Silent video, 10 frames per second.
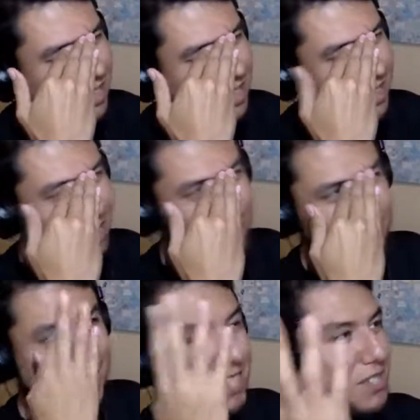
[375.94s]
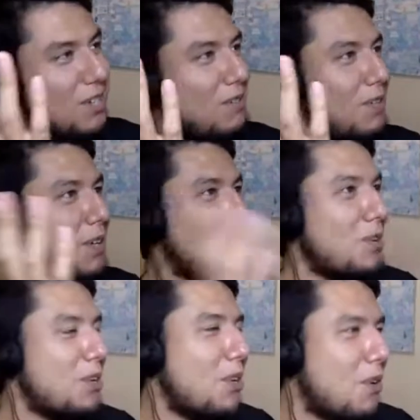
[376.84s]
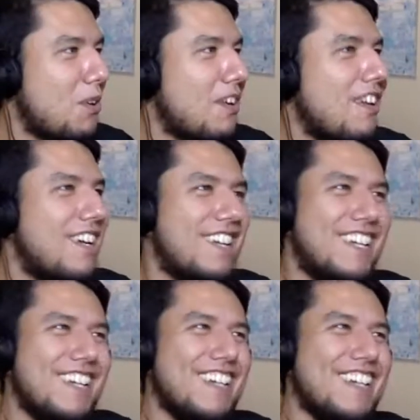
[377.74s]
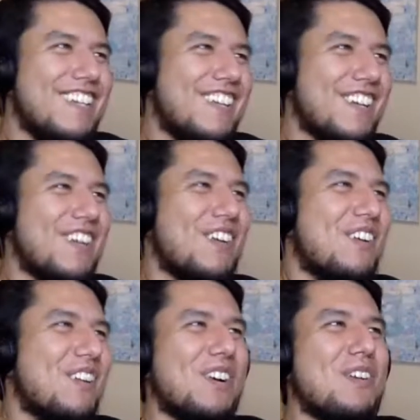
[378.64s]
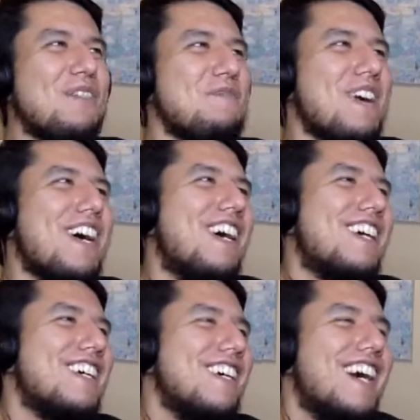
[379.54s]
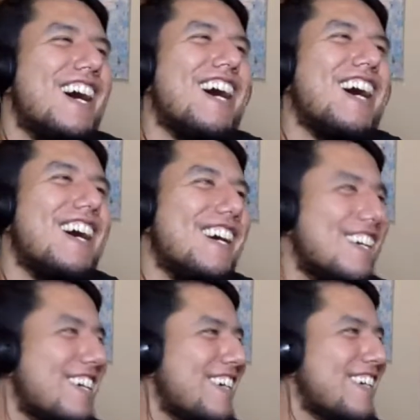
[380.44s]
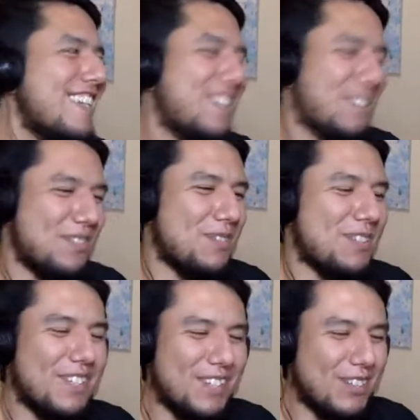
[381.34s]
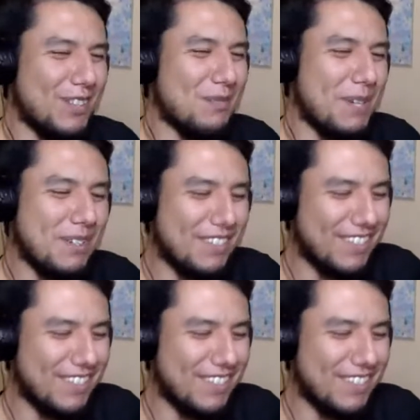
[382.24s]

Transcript: and I was like, "Hey, Chick-fil-A, where you going?" And they're like, "We're coming back." That was funny. I called them out,